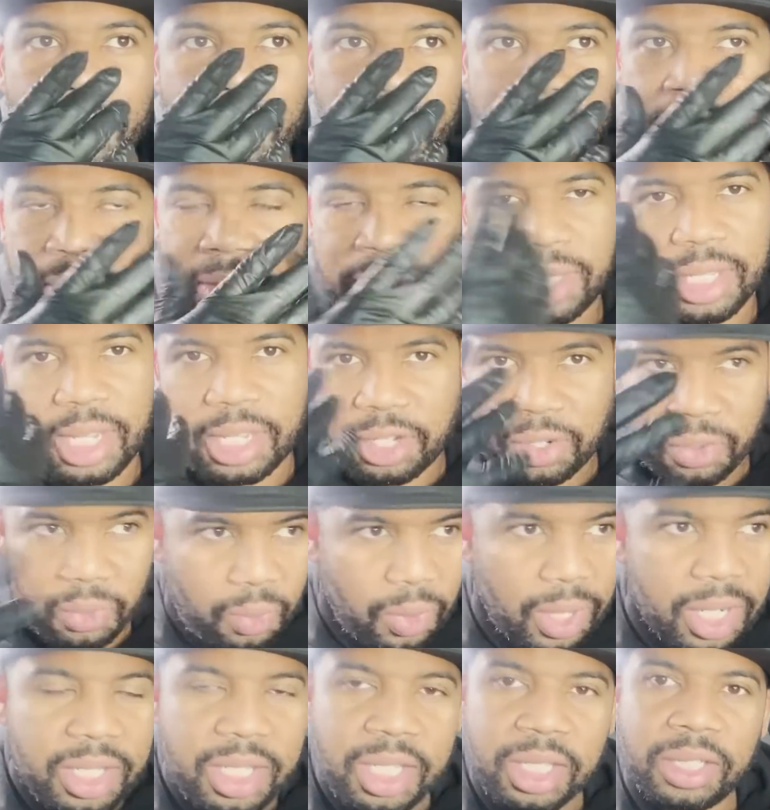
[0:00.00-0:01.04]
So it's like you're
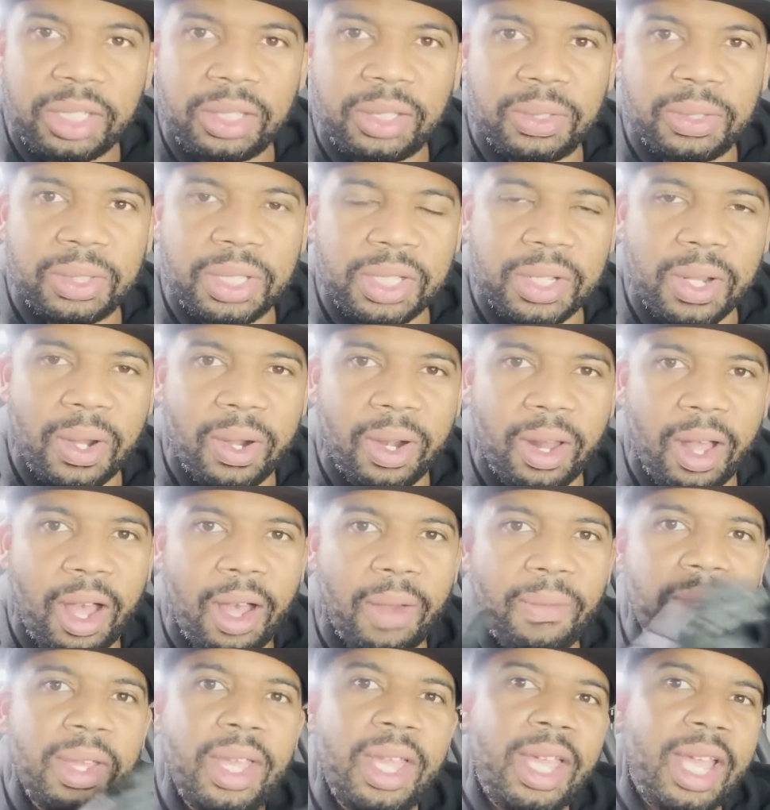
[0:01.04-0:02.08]
rinsing the loose dirt
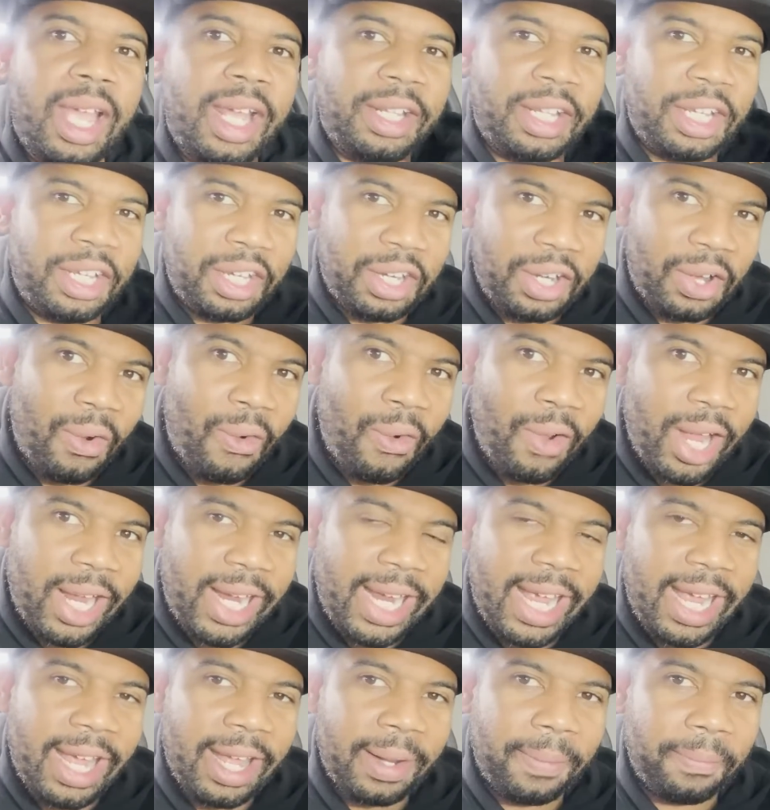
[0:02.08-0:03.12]
off, and then you're going
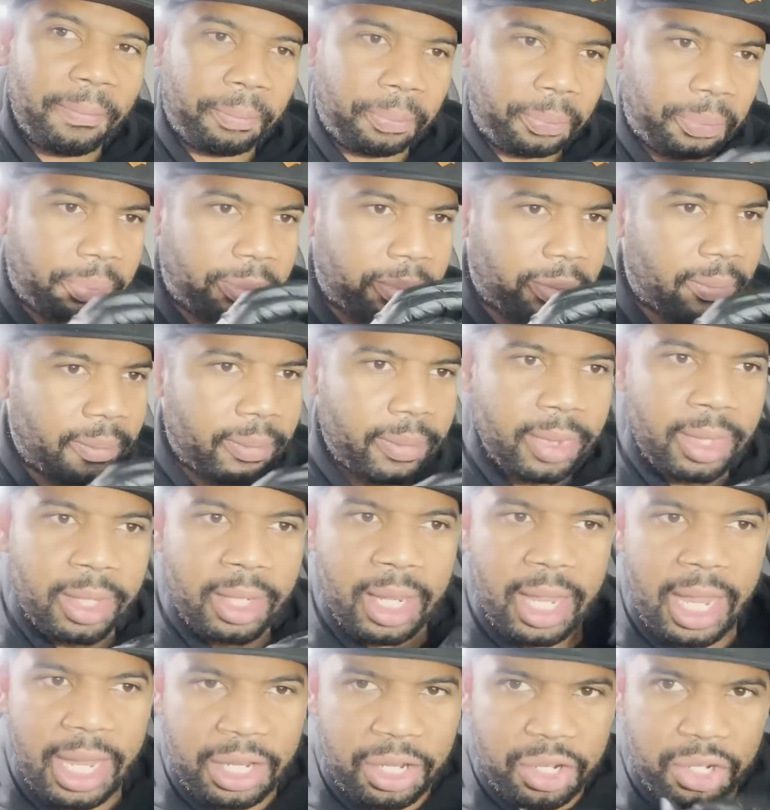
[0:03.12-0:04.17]
in
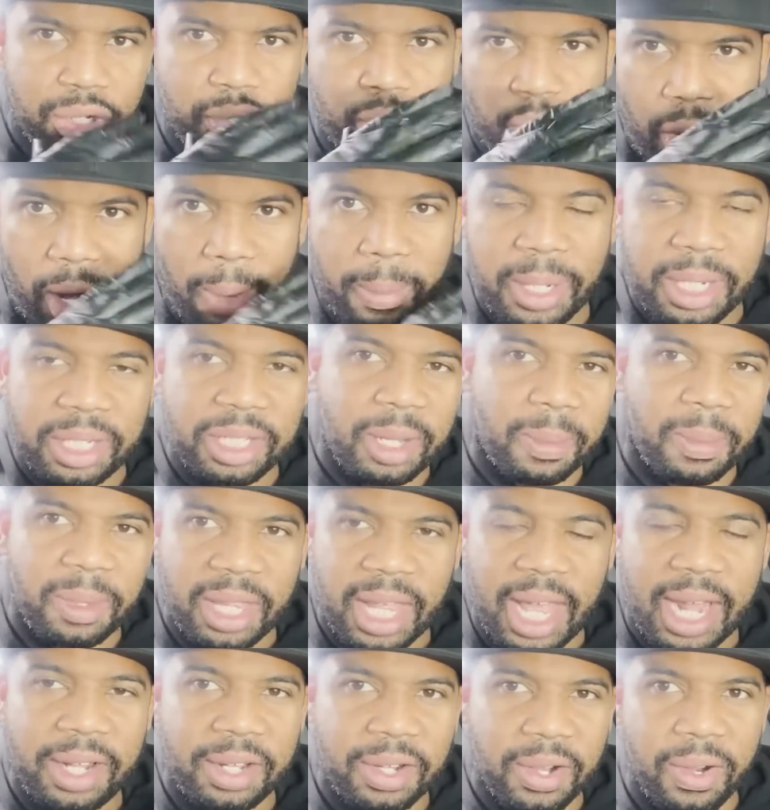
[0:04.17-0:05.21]
and you're scrubbing some of
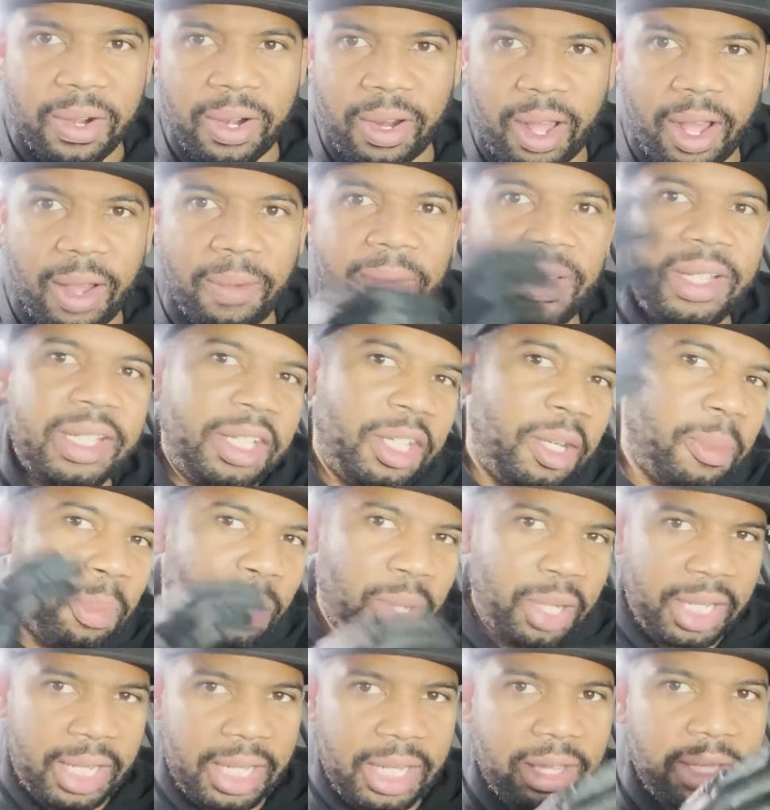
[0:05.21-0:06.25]
that dirt off, and then you're
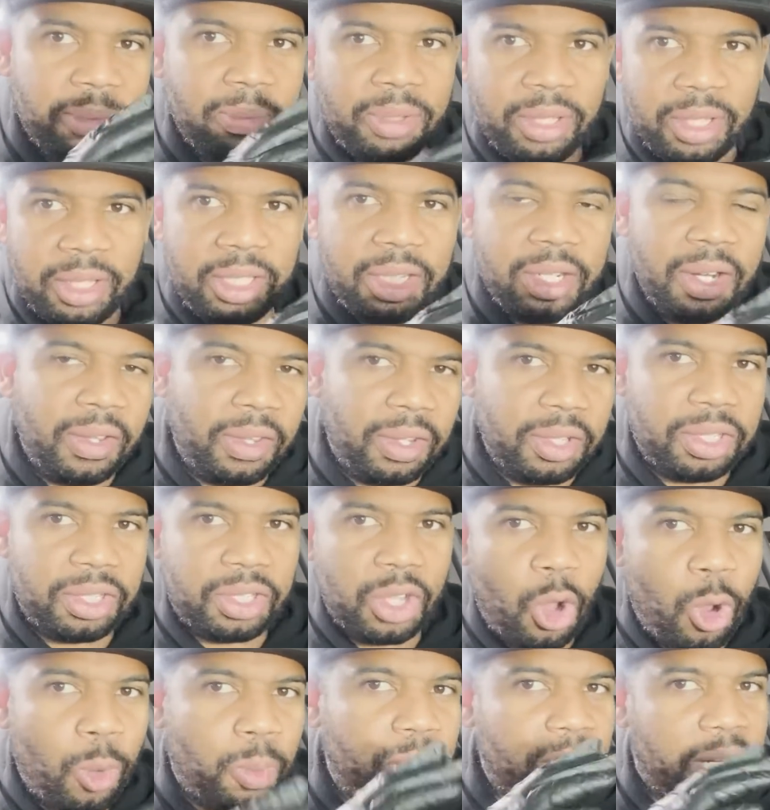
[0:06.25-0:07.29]
putting in the
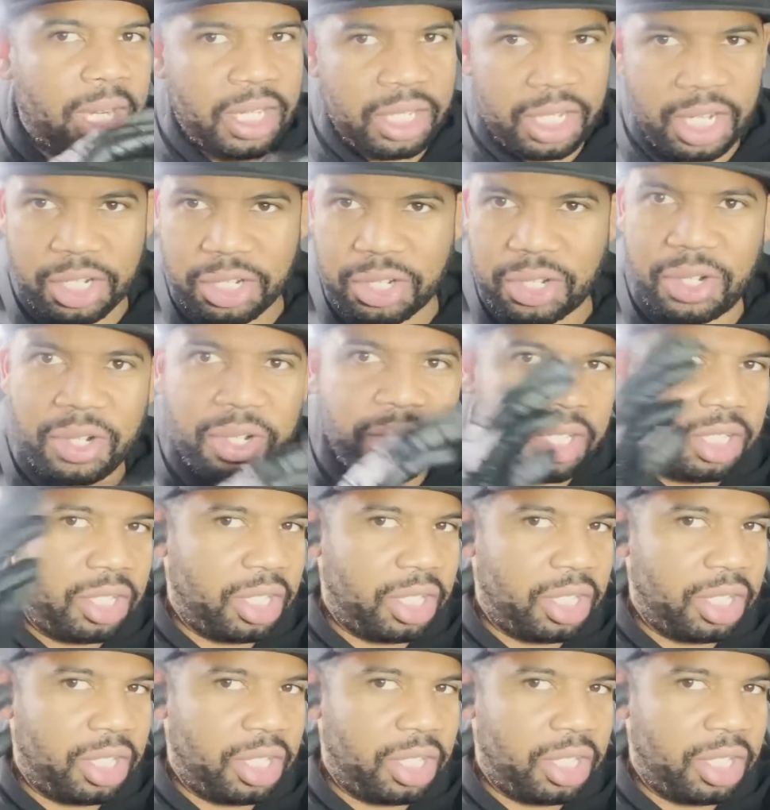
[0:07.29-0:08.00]
soap, the conditioner, the